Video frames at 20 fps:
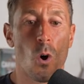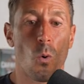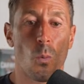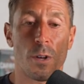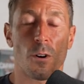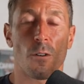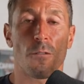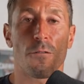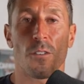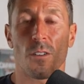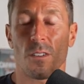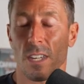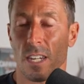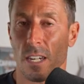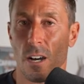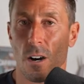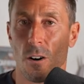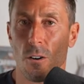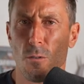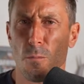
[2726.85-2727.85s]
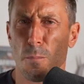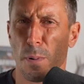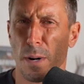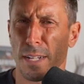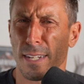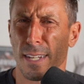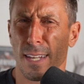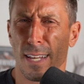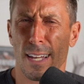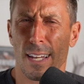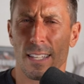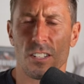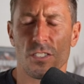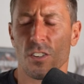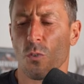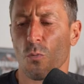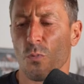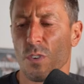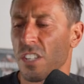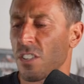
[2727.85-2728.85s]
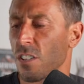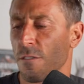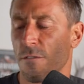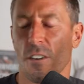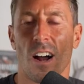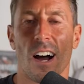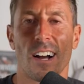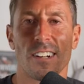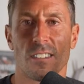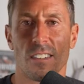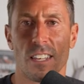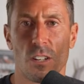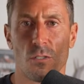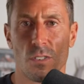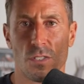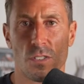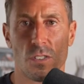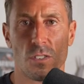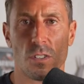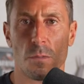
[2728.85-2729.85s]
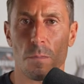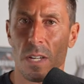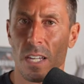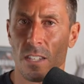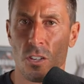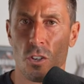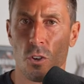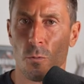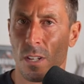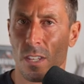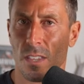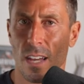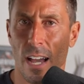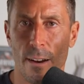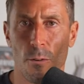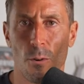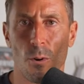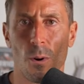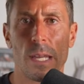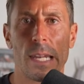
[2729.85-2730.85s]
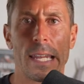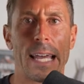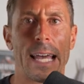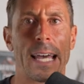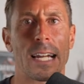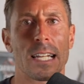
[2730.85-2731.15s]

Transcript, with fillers: We don't fully know, but there's no reason for oxalate crystals to be in the human thyroid.